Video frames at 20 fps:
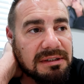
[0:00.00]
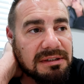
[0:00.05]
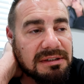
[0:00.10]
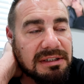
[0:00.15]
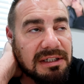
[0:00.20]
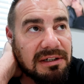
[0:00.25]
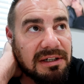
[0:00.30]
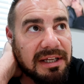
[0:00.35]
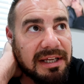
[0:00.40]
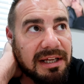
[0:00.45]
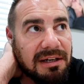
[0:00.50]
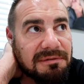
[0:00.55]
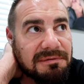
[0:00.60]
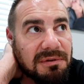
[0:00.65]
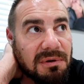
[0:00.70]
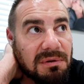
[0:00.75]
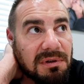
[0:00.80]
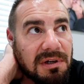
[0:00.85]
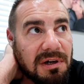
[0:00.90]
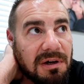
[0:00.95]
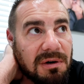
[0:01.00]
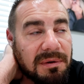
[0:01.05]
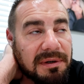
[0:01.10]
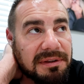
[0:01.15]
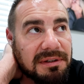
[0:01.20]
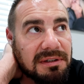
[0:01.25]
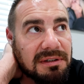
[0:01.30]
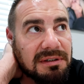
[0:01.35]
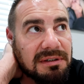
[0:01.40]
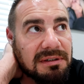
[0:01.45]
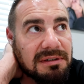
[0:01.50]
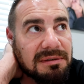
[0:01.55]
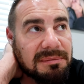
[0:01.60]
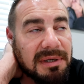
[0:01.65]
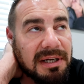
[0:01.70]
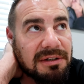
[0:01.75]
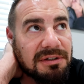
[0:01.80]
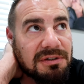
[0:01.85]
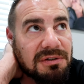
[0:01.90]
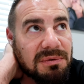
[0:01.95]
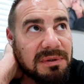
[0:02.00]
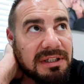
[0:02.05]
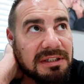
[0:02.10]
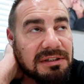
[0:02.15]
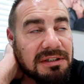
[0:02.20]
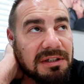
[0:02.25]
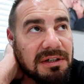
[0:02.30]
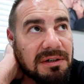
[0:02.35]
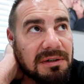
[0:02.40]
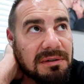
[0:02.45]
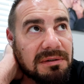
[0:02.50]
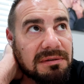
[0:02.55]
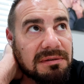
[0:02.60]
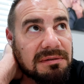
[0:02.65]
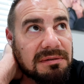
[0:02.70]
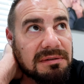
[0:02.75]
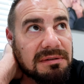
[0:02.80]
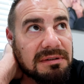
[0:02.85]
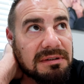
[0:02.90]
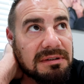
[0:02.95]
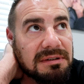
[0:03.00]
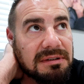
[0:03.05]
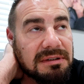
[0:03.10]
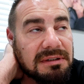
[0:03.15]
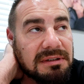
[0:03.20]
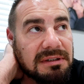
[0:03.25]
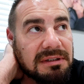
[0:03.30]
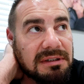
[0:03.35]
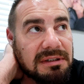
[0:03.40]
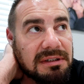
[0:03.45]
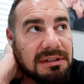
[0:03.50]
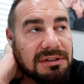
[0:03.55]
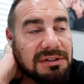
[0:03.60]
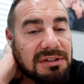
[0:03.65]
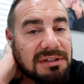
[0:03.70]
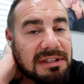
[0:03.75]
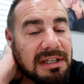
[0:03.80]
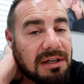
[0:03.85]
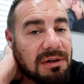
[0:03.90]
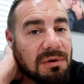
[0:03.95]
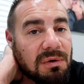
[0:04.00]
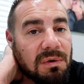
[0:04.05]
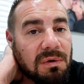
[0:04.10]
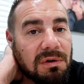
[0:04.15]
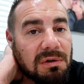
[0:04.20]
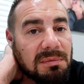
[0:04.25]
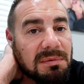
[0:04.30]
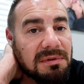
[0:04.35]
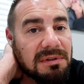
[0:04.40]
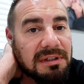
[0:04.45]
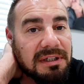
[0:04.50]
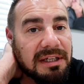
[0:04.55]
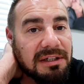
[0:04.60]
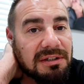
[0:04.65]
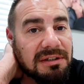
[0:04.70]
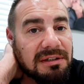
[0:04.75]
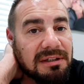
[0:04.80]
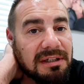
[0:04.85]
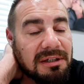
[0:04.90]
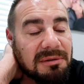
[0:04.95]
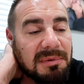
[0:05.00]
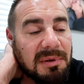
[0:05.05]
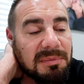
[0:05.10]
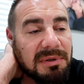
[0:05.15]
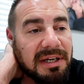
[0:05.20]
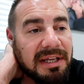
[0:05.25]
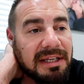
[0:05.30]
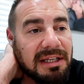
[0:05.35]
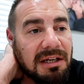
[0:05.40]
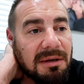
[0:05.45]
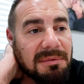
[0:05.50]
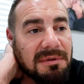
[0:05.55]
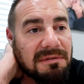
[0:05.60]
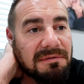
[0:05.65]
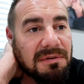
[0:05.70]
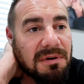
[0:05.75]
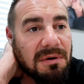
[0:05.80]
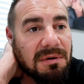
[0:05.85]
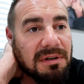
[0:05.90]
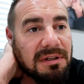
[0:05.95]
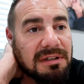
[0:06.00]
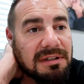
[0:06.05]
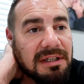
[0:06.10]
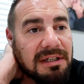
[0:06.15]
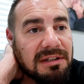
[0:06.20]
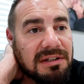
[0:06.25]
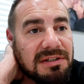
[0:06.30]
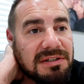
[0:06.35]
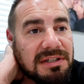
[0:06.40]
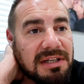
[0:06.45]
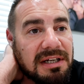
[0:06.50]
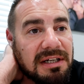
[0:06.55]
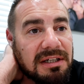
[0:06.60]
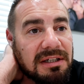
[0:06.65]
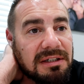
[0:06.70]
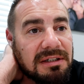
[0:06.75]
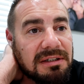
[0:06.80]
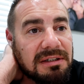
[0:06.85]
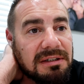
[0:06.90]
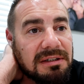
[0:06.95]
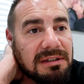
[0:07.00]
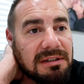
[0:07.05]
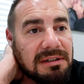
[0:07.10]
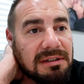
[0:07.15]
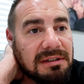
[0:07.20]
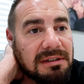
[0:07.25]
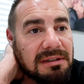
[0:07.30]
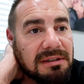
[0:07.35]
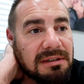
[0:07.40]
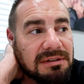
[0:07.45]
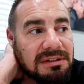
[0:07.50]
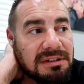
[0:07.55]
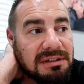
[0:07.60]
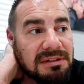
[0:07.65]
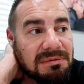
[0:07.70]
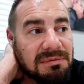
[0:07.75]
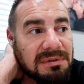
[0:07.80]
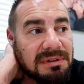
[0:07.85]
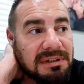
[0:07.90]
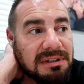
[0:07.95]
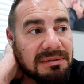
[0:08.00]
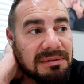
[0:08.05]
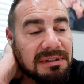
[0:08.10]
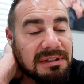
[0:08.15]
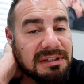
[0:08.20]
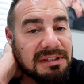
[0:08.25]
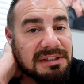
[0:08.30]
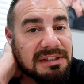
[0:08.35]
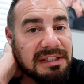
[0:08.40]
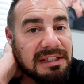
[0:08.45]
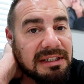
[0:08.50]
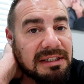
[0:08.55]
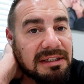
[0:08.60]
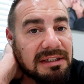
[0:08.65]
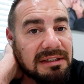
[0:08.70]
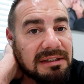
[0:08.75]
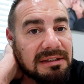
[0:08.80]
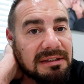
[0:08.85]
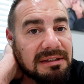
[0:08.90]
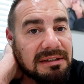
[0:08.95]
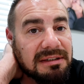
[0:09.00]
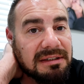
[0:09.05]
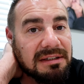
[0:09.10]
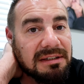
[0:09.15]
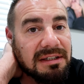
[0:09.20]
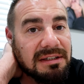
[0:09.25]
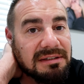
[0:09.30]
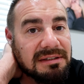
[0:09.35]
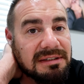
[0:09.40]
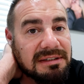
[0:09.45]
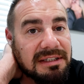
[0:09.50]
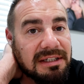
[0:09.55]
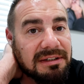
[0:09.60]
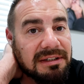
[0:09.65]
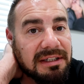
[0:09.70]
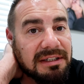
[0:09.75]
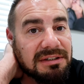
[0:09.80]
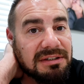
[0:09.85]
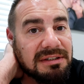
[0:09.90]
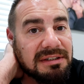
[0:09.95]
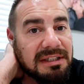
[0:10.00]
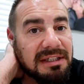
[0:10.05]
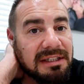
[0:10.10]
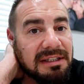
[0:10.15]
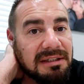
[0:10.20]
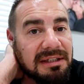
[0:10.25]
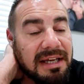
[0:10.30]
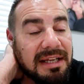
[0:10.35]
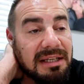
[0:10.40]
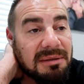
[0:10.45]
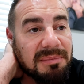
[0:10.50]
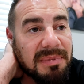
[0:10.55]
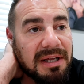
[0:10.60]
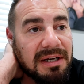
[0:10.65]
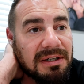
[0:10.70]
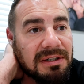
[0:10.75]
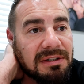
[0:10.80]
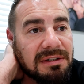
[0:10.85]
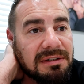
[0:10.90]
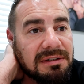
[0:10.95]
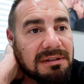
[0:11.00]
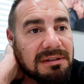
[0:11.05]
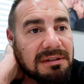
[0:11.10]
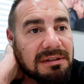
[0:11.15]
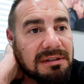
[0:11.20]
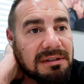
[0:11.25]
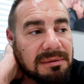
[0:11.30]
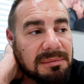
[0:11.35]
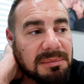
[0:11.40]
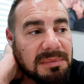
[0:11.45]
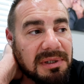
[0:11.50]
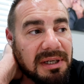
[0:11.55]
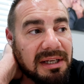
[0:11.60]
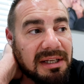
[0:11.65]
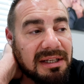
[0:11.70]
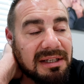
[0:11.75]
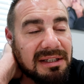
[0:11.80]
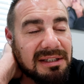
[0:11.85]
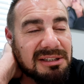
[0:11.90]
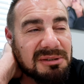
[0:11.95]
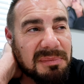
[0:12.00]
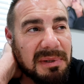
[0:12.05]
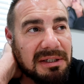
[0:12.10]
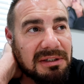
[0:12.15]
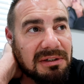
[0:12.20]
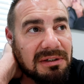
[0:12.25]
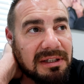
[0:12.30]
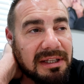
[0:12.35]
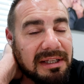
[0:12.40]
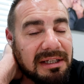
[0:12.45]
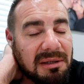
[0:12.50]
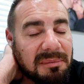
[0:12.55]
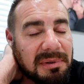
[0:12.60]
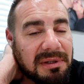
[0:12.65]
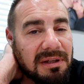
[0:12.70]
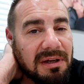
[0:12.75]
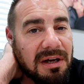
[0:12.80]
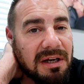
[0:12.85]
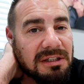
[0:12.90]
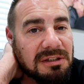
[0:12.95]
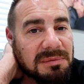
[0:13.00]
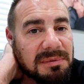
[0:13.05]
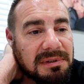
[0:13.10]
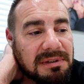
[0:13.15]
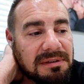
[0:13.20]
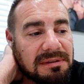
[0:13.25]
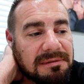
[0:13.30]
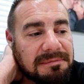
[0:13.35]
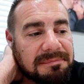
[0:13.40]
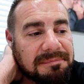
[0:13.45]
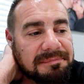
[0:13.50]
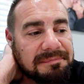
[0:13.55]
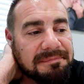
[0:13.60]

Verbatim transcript: Sarah and I had a phone call with her about two weeks ago. She sounded horrible, and I, I remember hanging up the phone and telling Sarah she's really, really sick and, and doesn't sound like she's getting any better. But I didn't expect her to end up in the hospital.